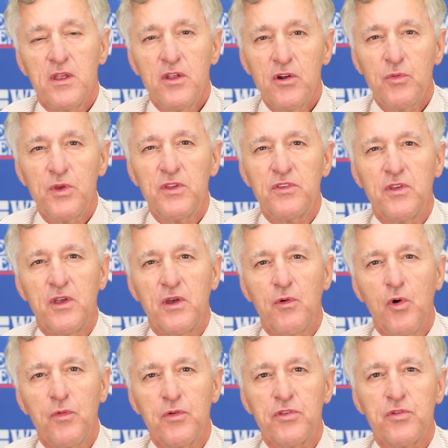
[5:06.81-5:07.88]
You know,
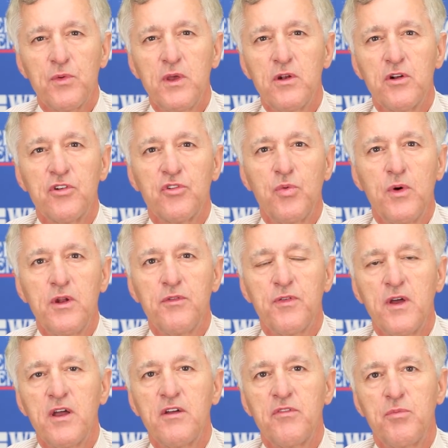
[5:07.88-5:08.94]
over
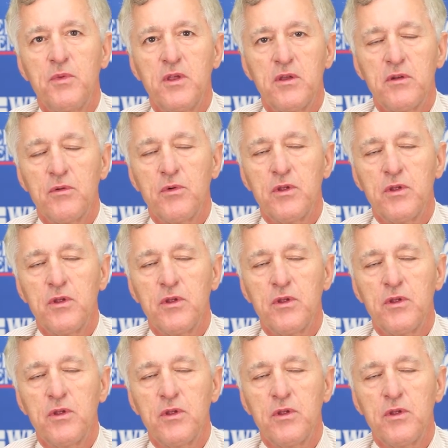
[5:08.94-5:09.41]
325 men